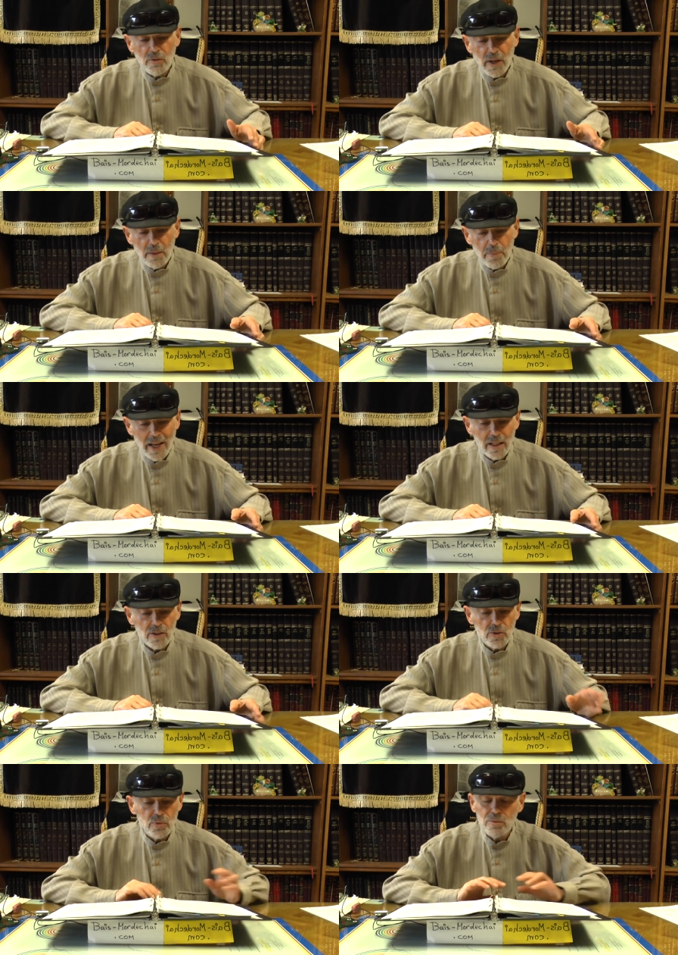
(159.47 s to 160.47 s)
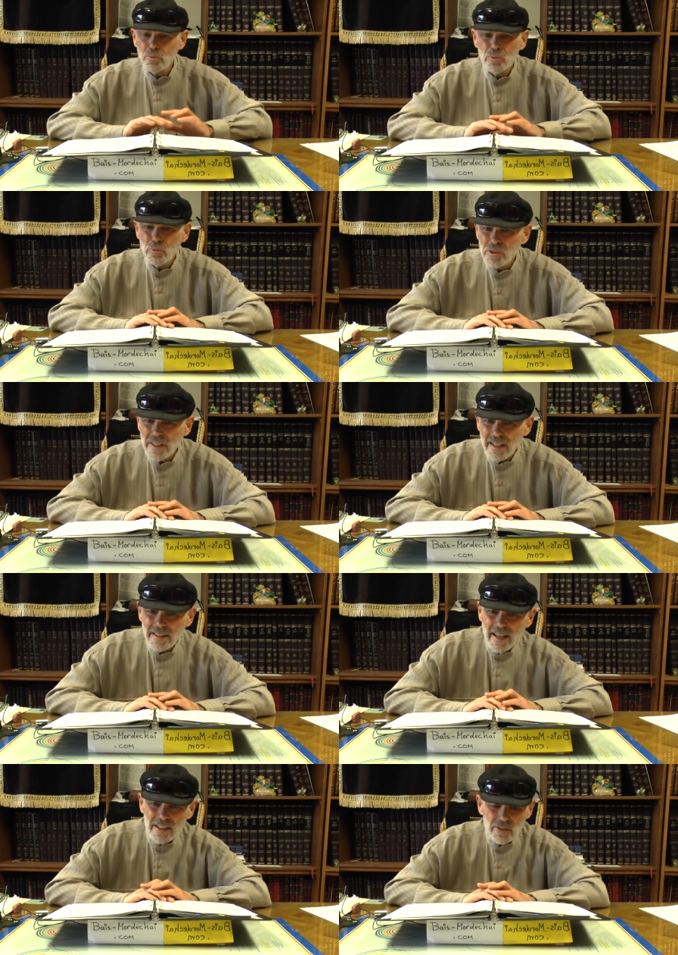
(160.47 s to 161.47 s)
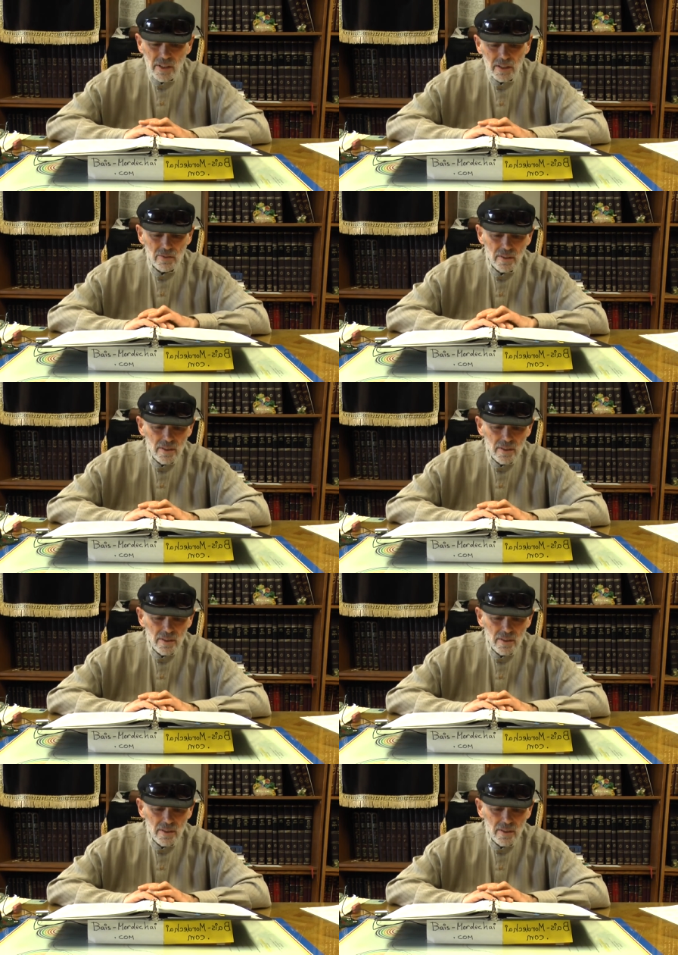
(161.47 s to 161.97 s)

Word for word: palace was not an accident.